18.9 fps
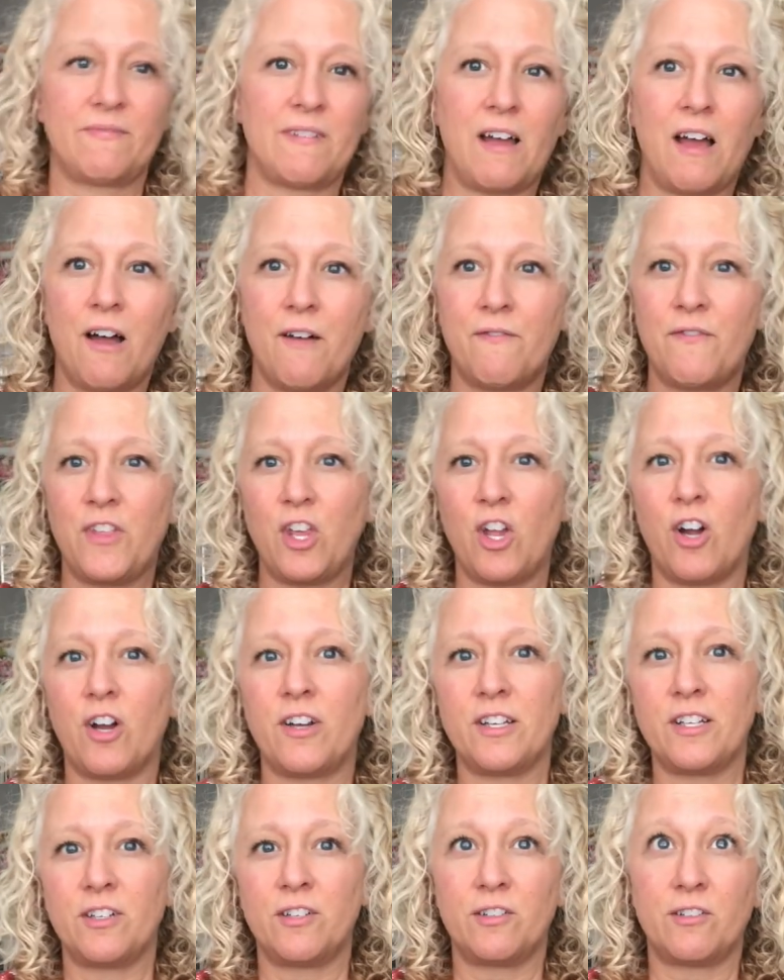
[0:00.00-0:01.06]
off the
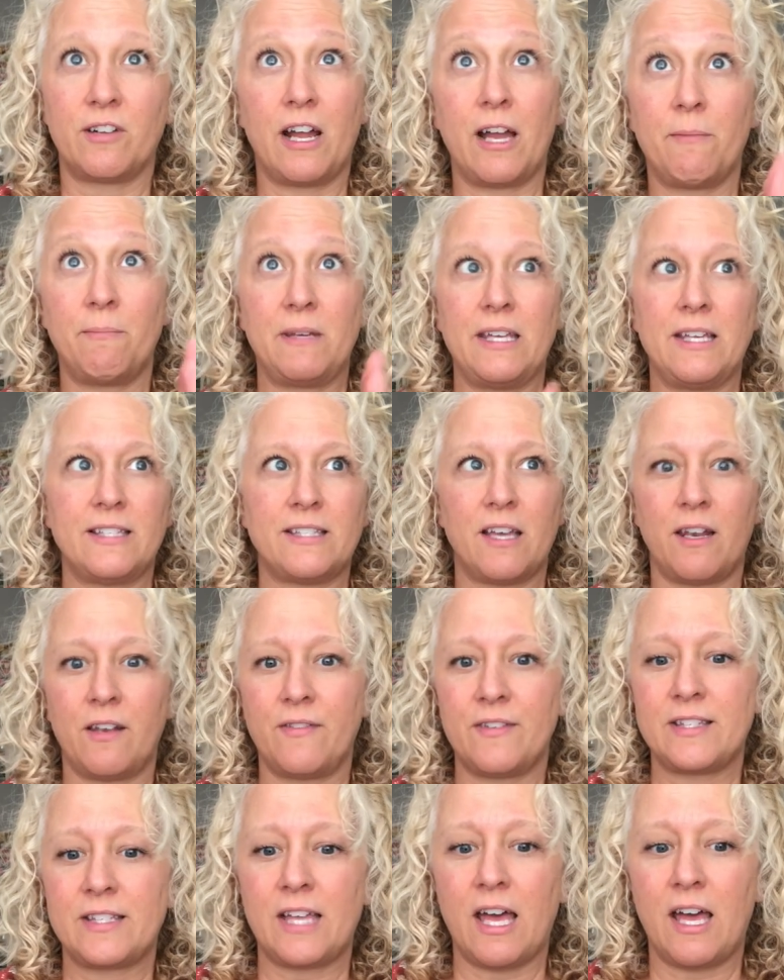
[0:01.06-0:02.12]
yard and grab geese out of
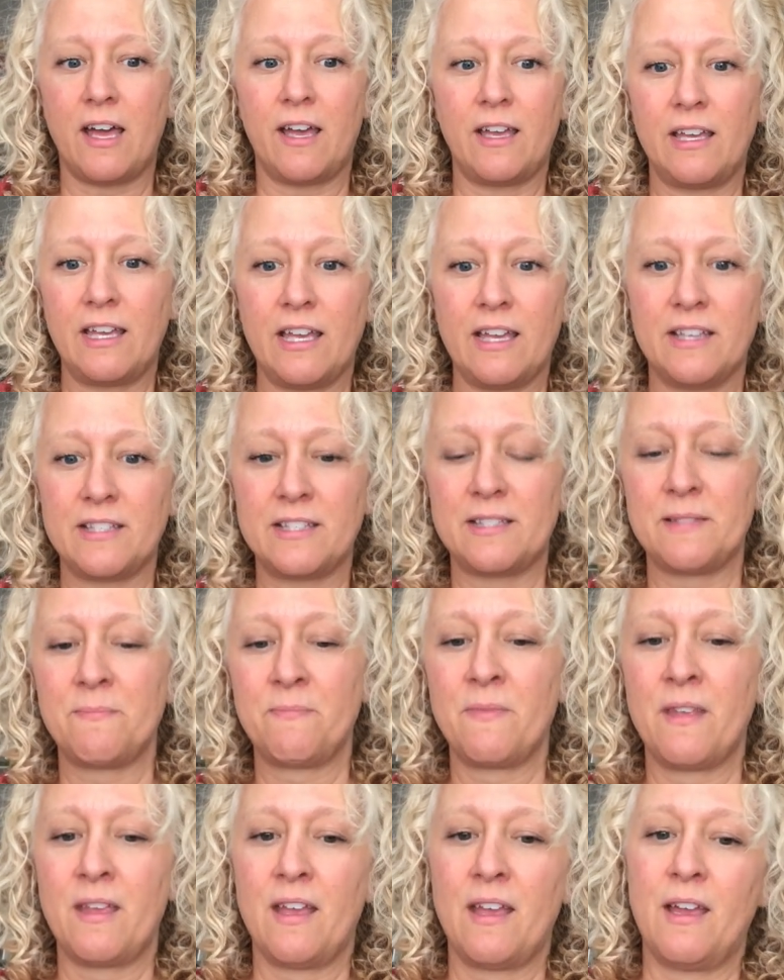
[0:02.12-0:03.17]
the sky, I guess.
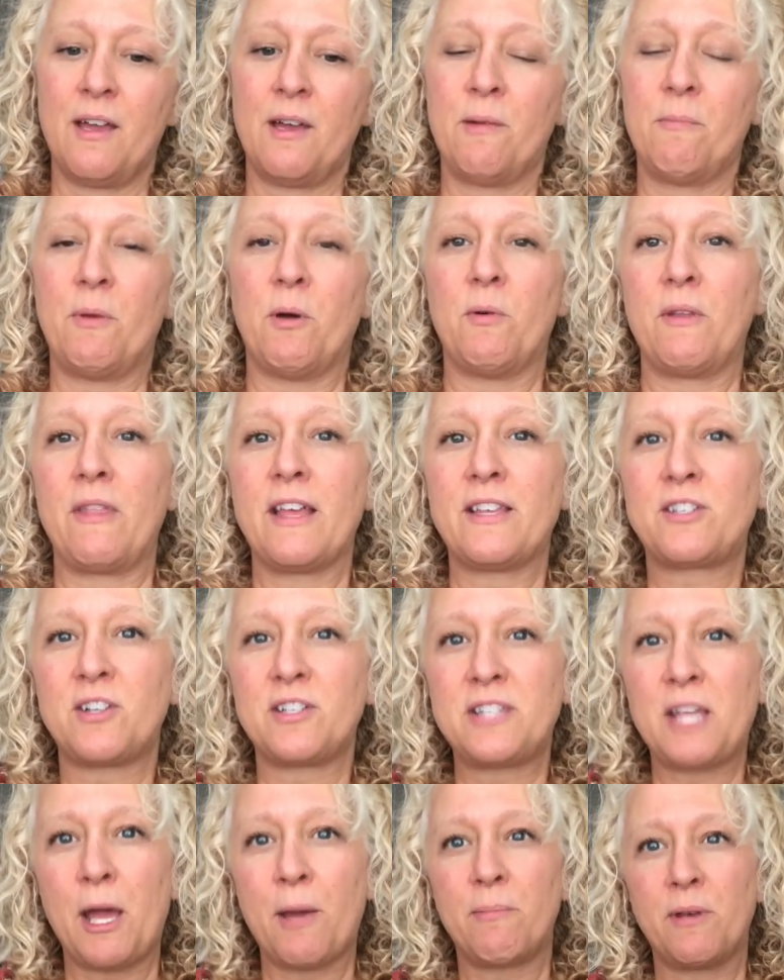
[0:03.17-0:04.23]
But when that
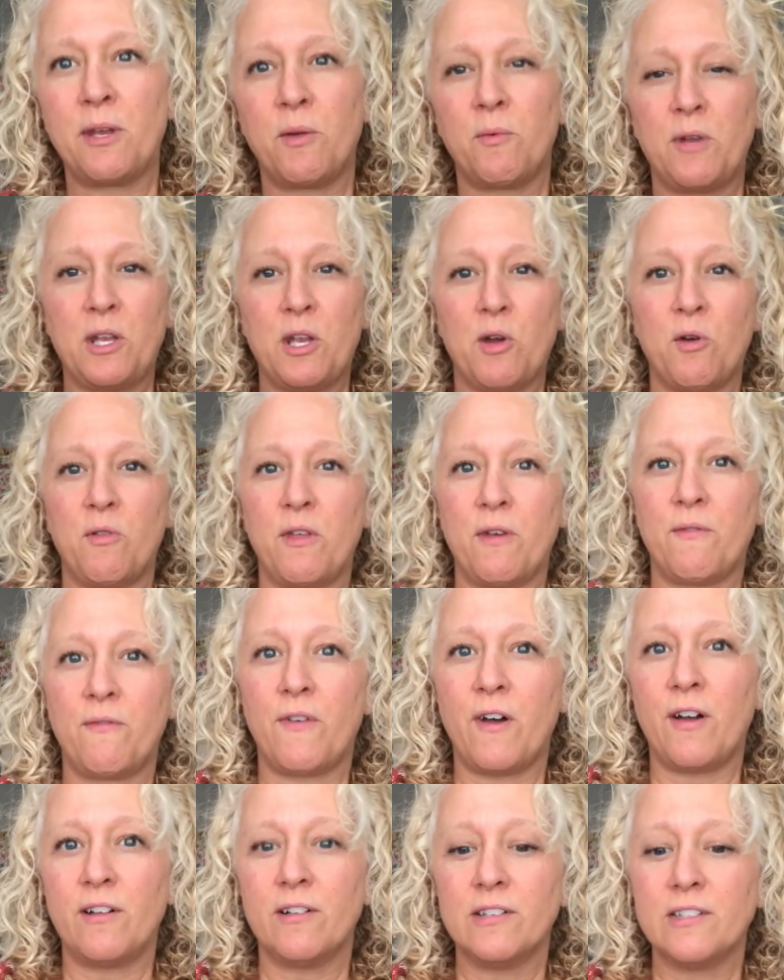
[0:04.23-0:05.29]
starts happening, we know that
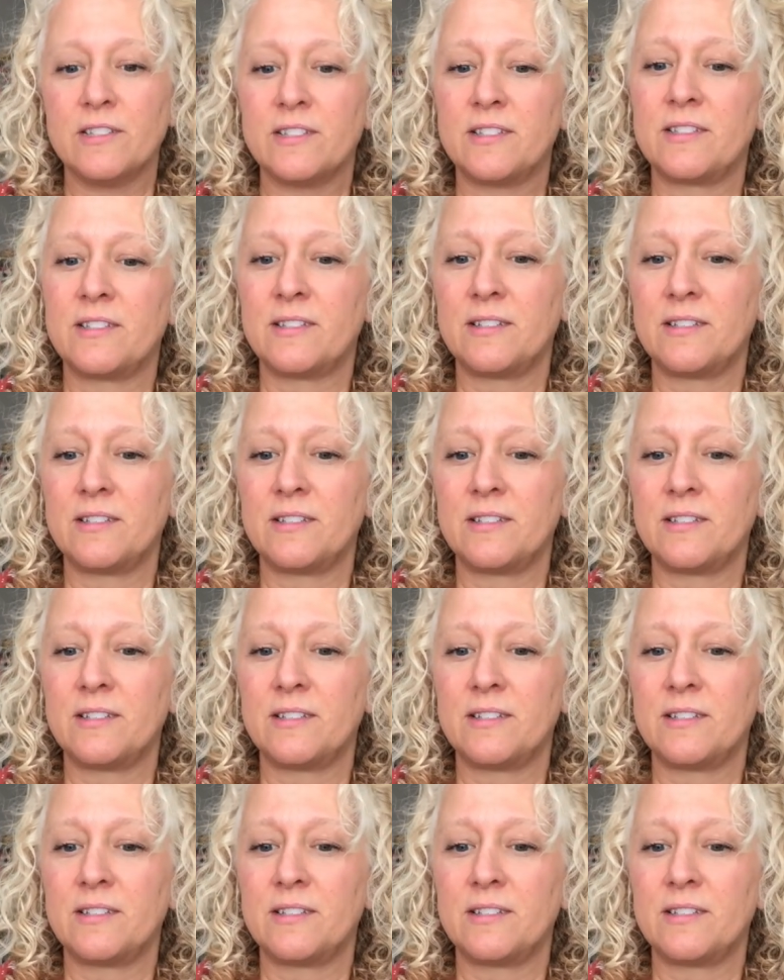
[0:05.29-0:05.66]
fall is,